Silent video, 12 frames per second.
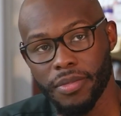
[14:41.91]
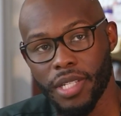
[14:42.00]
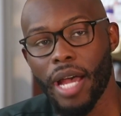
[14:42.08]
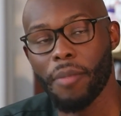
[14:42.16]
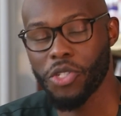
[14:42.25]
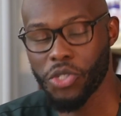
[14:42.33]

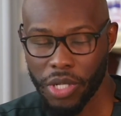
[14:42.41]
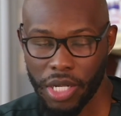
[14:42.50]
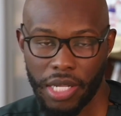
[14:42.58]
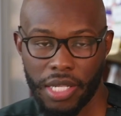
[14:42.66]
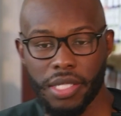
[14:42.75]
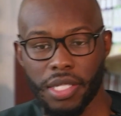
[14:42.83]

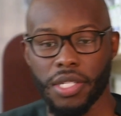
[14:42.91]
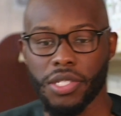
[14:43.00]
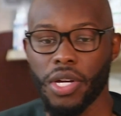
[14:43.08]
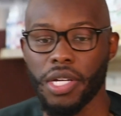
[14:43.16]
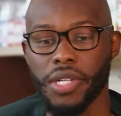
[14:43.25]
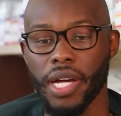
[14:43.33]
Opportunities.
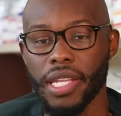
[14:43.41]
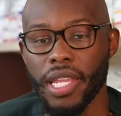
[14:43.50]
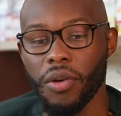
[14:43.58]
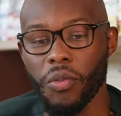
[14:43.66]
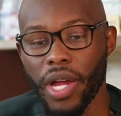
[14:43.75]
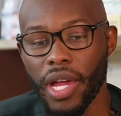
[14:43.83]
So I
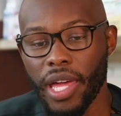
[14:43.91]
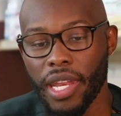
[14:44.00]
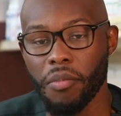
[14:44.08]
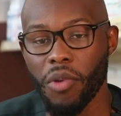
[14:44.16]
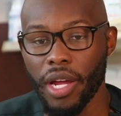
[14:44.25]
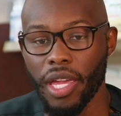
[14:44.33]
think with any
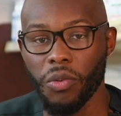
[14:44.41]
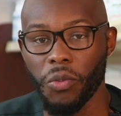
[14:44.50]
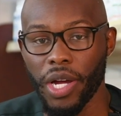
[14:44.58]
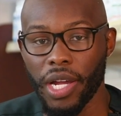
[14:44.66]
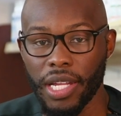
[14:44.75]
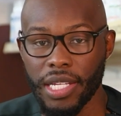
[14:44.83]
market
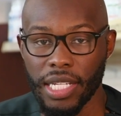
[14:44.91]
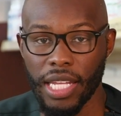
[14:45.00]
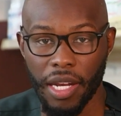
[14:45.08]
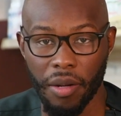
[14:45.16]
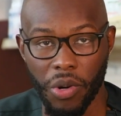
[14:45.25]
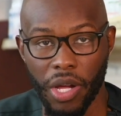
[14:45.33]
where there's a
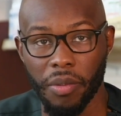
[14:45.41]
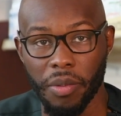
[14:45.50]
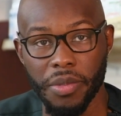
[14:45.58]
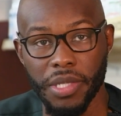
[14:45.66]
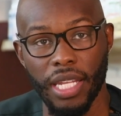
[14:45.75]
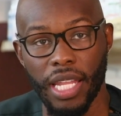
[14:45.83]
lot of
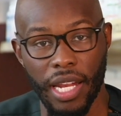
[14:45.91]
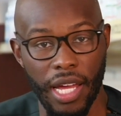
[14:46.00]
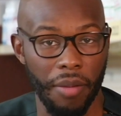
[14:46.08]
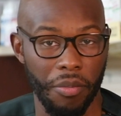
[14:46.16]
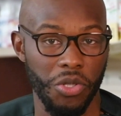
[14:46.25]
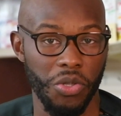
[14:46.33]
problems, a lot of
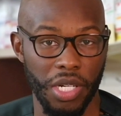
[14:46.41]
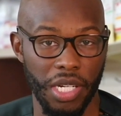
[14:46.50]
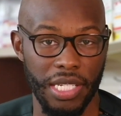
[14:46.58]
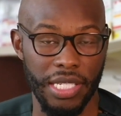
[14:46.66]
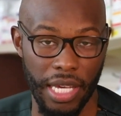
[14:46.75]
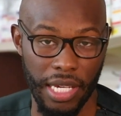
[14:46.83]

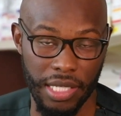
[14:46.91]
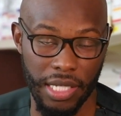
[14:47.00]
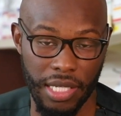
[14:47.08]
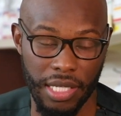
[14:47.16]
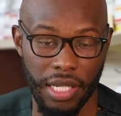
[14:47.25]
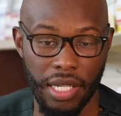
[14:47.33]
opportunities
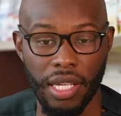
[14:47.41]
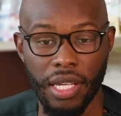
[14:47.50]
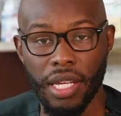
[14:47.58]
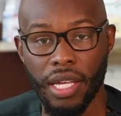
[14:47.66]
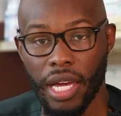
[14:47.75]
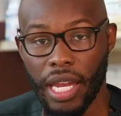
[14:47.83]
exist.
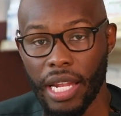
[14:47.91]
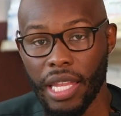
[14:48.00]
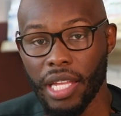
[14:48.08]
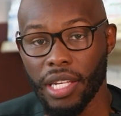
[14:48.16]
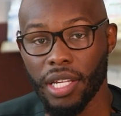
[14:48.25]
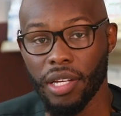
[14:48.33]
And I
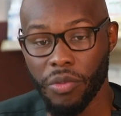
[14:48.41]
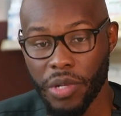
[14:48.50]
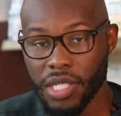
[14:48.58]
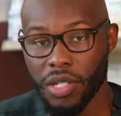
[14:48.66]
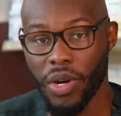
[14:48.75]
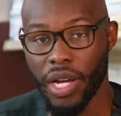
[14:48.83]
think the
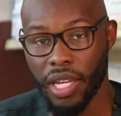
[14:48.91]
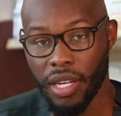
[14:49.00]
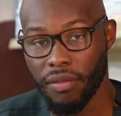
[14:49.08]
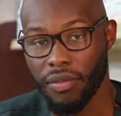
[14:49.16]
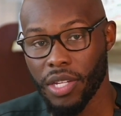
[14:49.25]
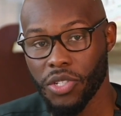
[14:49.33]
reason why
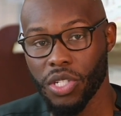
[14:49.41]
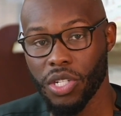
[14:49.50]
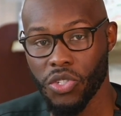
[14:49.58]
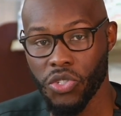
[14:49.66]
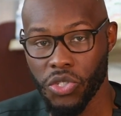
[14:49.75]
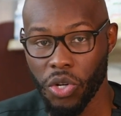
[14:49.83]
innovation
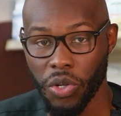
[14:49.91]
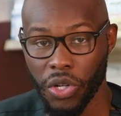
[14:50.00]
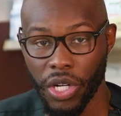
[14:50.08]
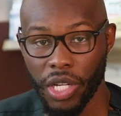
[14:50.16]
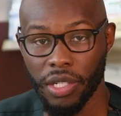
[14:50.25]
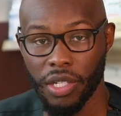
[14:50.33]
is so
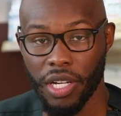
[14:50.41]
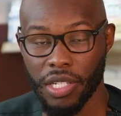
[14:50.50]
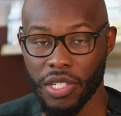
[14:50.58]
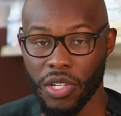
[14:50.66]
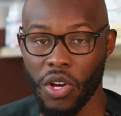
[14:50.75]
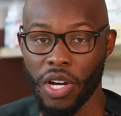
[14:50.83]
good, because
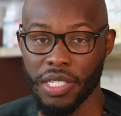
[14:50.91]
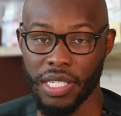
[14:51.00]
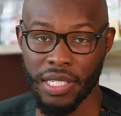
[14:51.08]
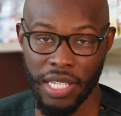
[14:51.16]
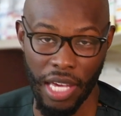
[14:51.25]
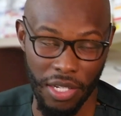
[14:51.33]
it causes
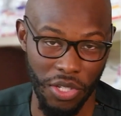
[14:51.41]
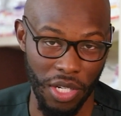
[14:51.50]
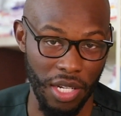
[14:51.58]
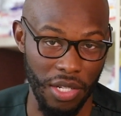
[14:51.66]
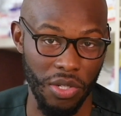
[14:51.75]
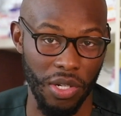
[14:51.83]

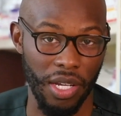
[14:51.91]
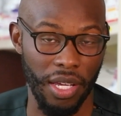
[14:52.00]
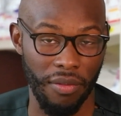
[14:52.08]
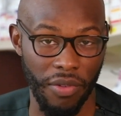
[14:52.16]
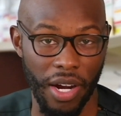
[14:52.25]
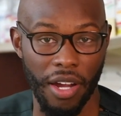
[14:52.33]
tension into the
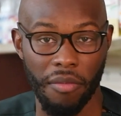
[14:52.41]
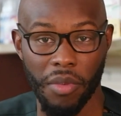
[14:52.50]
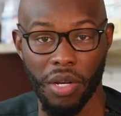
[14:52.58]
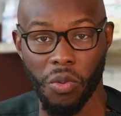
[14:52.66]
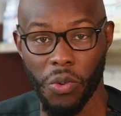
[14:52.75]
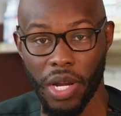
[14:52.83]

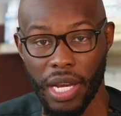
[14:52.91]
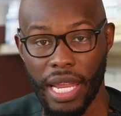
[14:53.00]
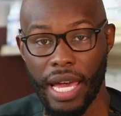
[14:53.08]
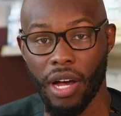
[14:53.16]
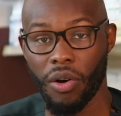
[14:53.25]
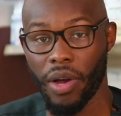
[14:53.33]
environment, where
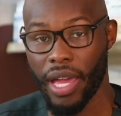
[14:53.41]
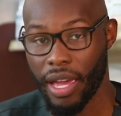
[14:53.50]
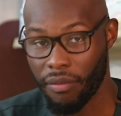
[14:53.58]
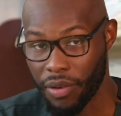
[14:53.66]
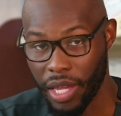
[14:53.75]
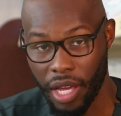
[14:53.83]
now
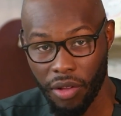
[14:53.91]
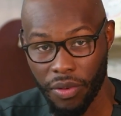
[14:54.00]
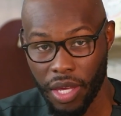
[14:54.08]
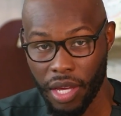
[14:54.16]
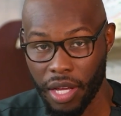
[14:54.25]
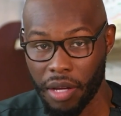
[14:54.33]
every
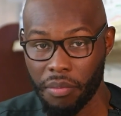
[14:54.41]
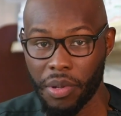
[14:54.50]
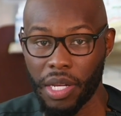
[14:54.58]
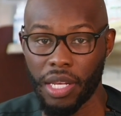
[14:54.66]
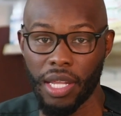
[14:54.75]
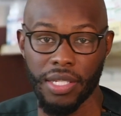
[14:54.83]
healthcare
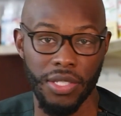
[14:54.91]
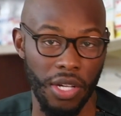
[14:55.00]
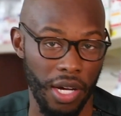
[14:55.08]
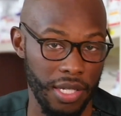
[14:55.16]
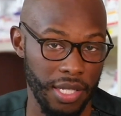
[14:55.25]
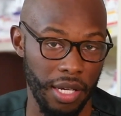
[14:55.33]
company that
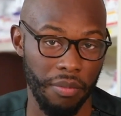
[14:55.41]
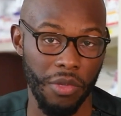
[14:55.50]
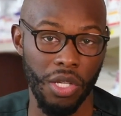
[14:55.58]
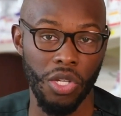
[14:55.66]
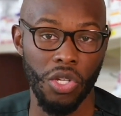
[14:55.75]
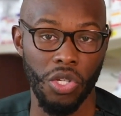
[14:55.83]
starts up,
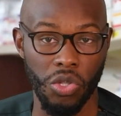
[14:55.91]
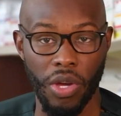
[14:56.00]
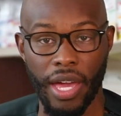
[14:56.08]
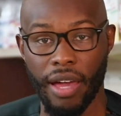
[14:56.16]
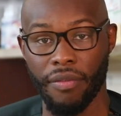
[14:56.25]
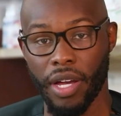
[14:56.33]
you
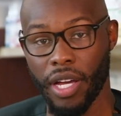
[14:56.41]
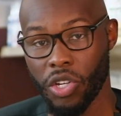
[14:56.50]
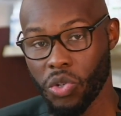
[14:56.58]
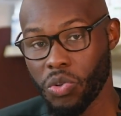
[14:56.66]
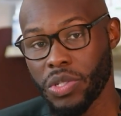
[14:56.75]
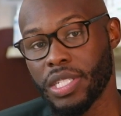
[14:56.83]
have a
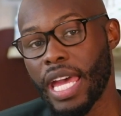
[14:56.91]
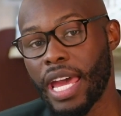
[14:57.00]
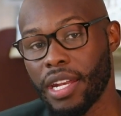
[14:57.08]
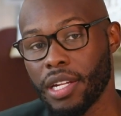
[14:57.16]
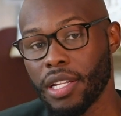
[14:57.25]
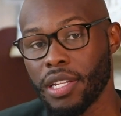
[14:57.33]
new
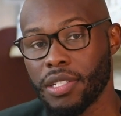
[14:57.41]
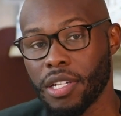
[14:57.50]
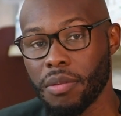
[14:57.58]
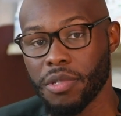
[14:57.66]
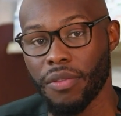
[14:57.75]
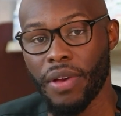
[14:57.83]
standard in
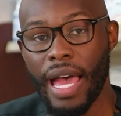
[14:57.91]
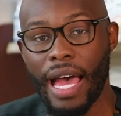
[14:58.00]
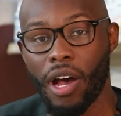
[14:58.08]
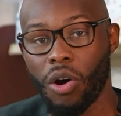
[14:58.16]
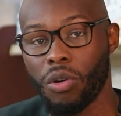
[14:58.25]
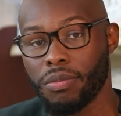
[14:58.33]
terms of
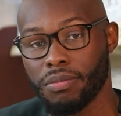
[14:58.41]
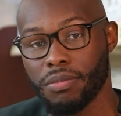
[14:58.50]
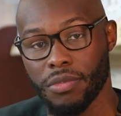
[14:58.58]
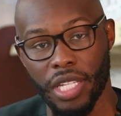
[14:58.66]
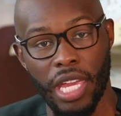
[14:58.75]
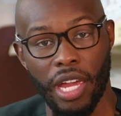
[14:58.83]
how
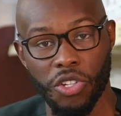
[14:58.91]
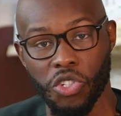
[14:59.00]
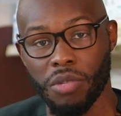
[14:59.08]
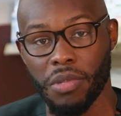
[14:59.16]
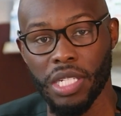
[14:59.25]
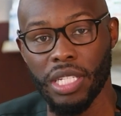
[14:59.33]
care
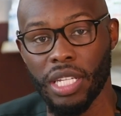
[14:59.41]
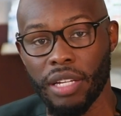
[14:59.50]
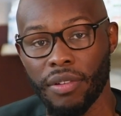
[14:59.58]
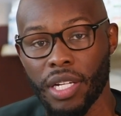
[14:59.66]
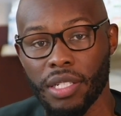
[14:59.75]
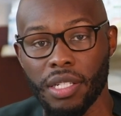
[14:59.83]
should be
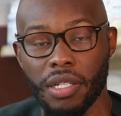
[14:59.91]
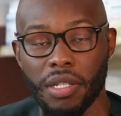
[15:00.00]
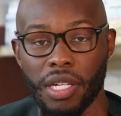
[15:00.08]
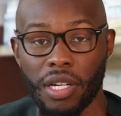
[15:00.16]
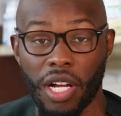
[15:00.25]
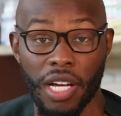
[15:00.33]
delivered.
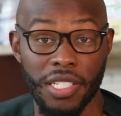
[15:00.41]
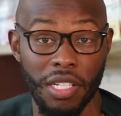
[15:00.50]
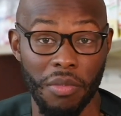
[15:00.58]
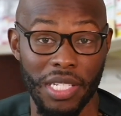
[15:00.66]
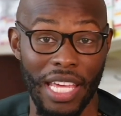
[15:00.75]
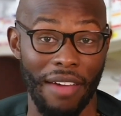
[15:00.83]

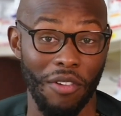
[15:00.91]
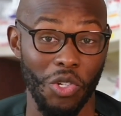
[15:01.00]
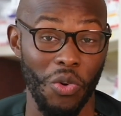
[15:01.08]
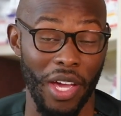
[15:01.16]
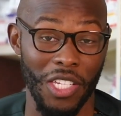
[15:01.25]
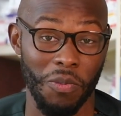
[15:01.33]
Customers have a
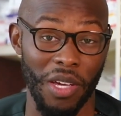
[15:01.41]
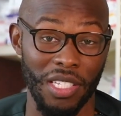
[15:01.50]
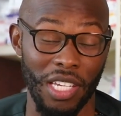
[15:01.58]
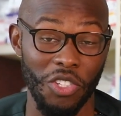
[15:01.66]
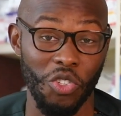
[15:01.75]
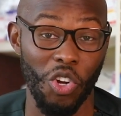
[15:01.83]
new
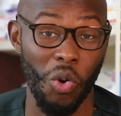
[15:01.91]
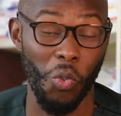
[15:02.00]
expectation on